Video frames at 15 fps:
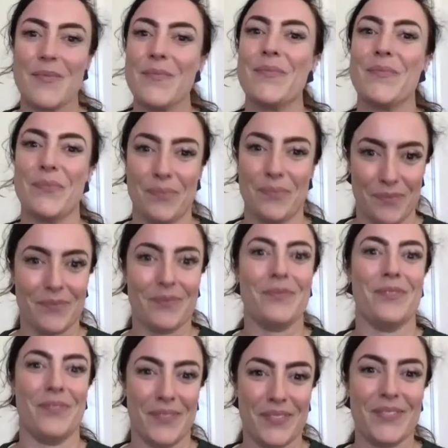the work,
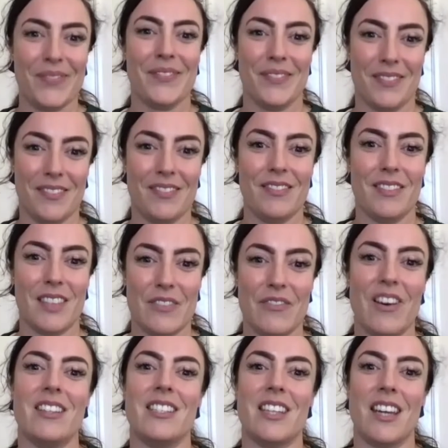you've done it, it's
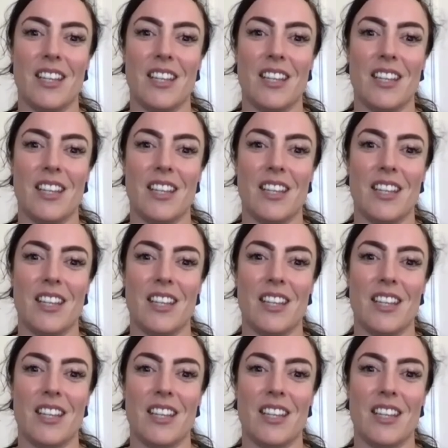done,